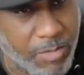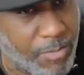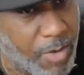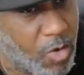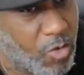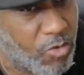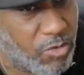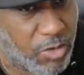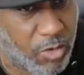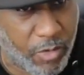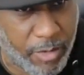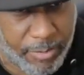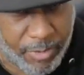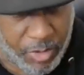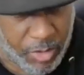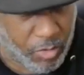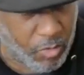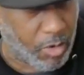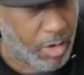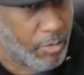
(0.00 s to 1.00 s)
some old
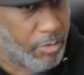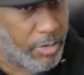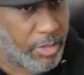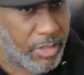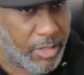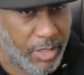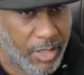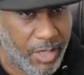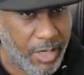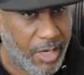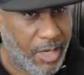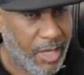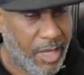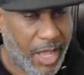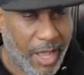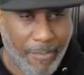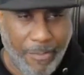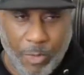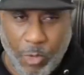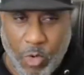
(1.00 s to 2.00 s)
scripture quotes.
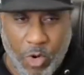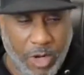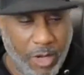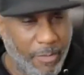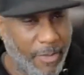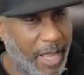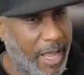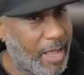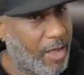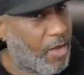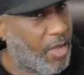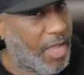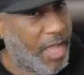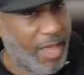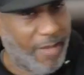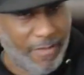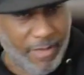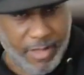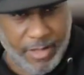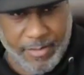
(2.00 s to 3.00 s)
I'm throwing them down
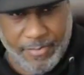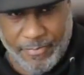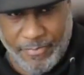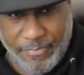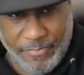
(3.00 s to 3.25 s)
heavy.